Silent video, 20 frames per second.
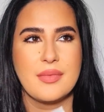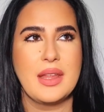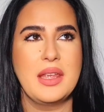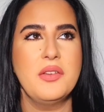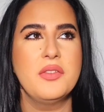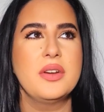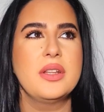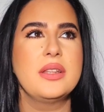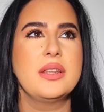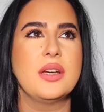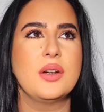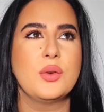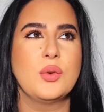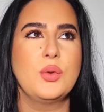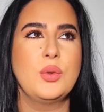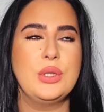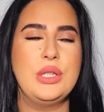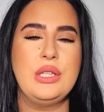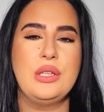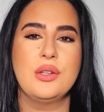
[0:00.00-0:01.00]
Even the
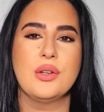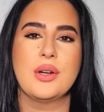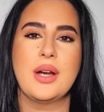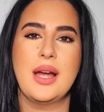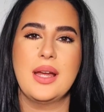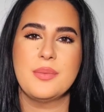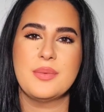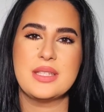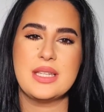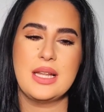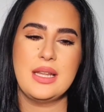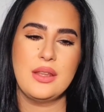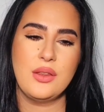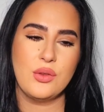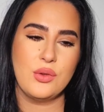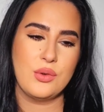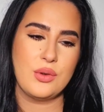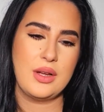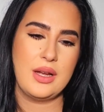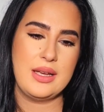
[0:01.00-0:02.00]
oud here, I'm telling
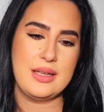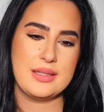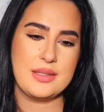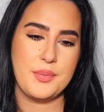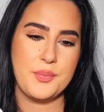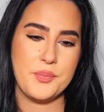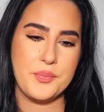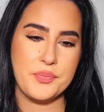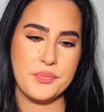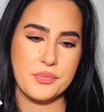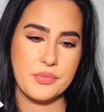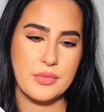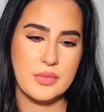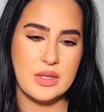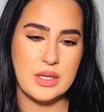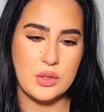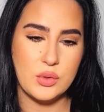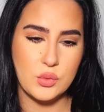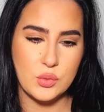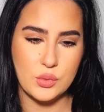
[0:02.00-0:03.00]
you guys,
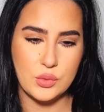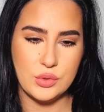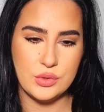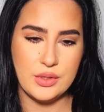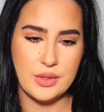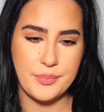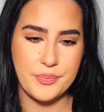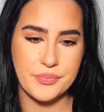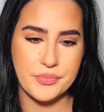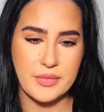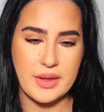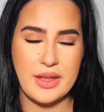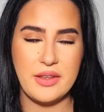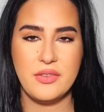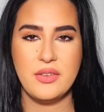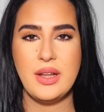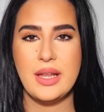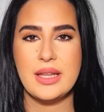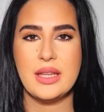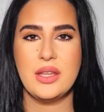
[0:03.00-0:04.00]
the oud, I
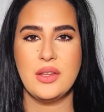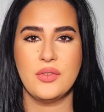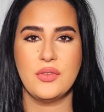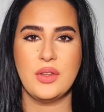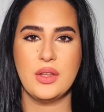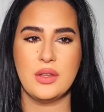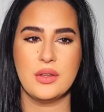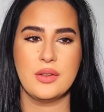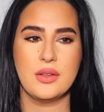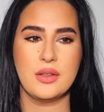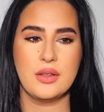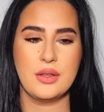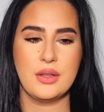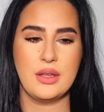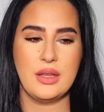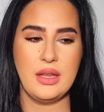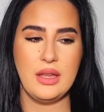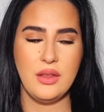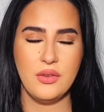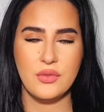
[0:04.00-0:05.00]
feel like
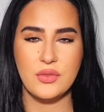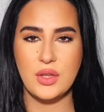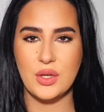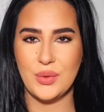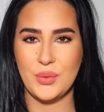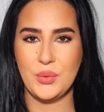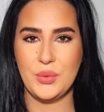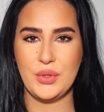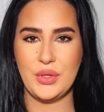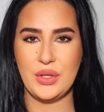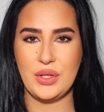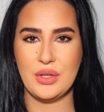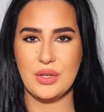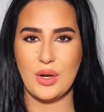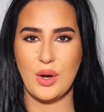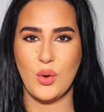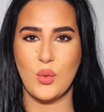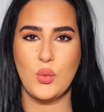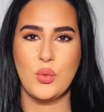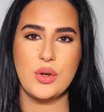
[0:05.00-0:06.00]
if the oud
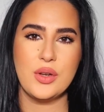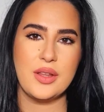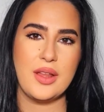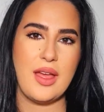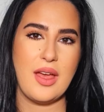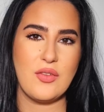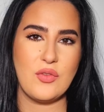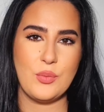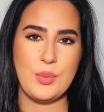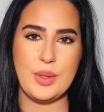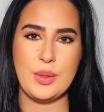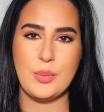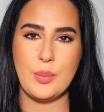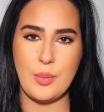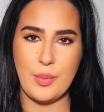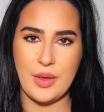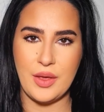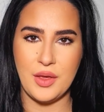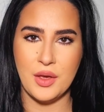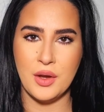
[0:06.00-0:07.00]
here wouldn't have been
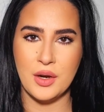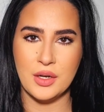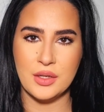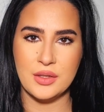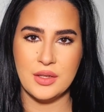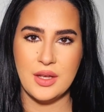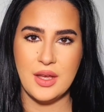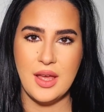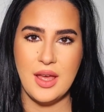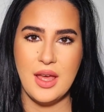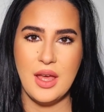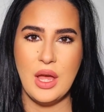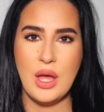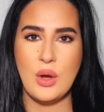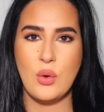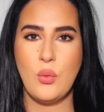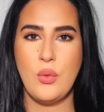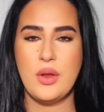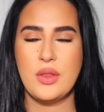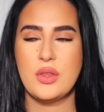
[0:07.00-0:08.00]
paired
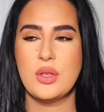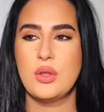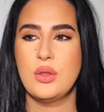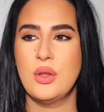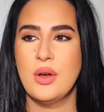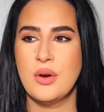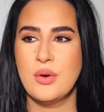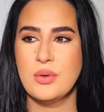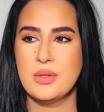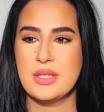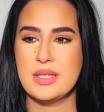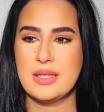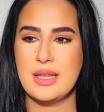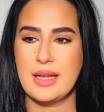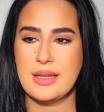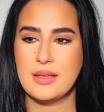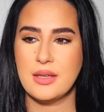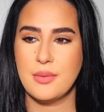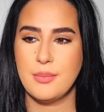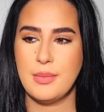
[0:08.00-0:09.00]
with notes
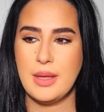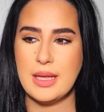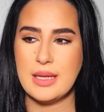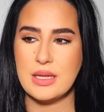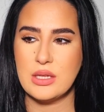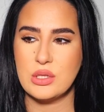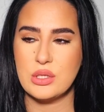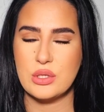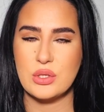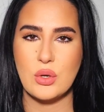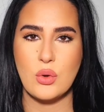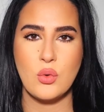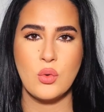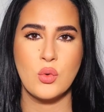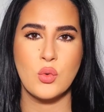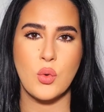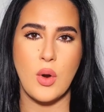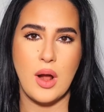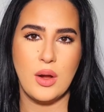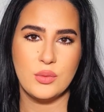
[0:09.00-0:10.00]
that make it so
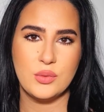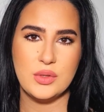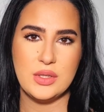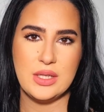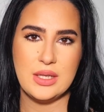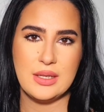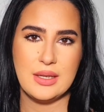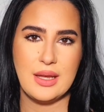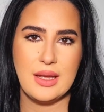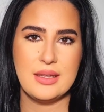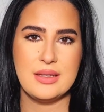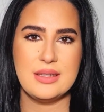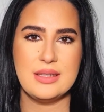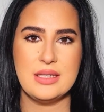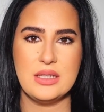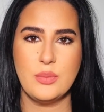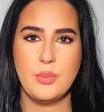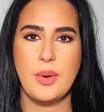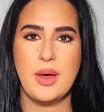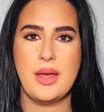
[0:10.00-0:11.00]
grounding and
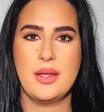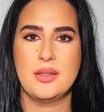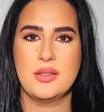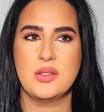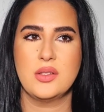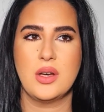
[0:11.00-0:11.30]
deep and